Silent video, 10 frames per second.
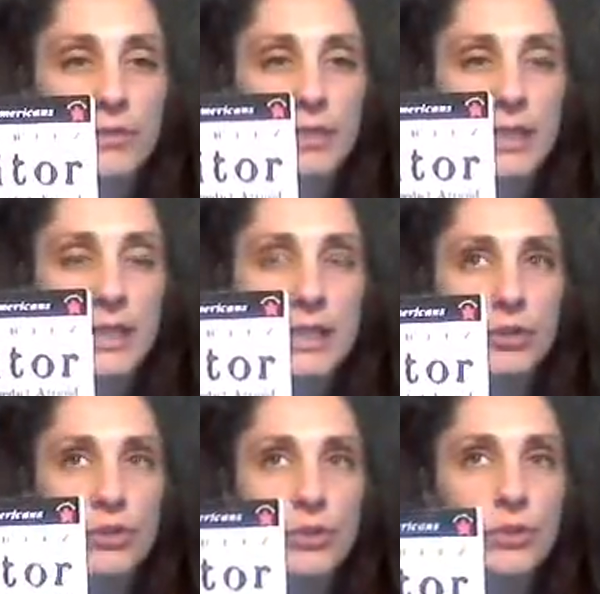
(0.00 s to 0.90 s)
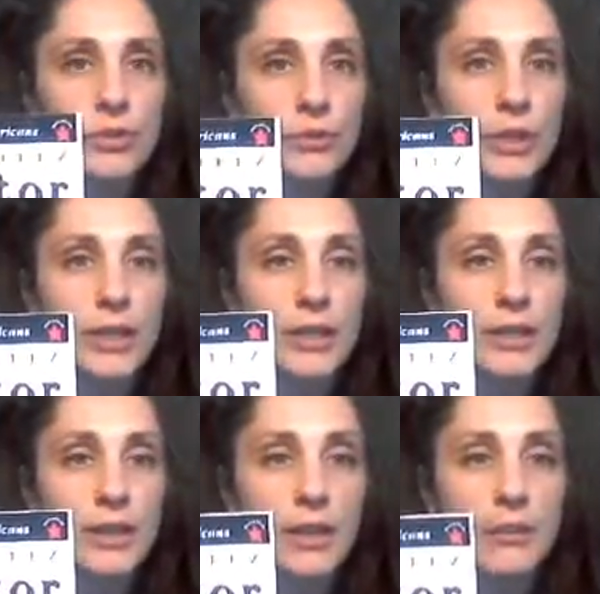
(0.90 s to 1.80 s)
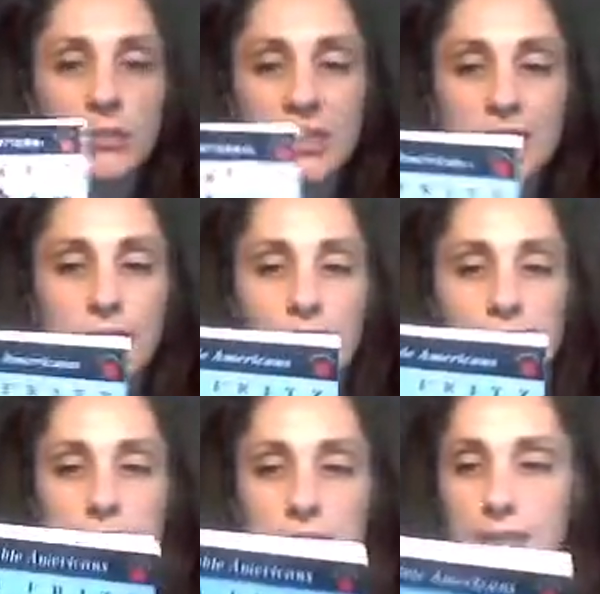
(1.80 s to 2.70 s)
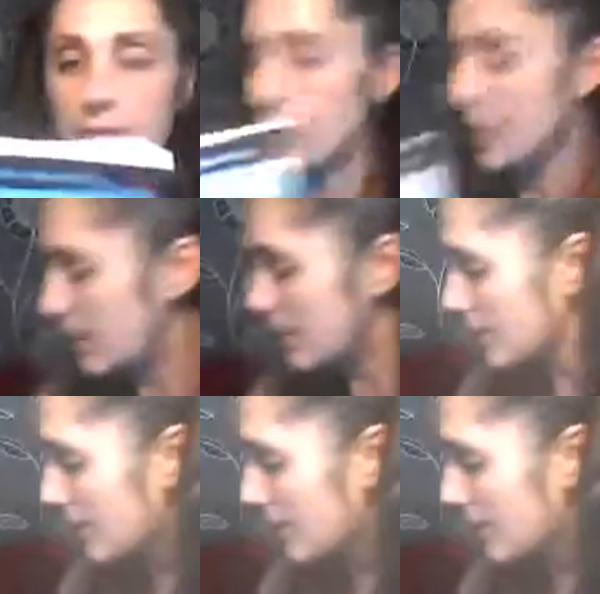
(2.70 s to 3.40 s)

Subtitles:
really good to read. Brings everything to light for the kids.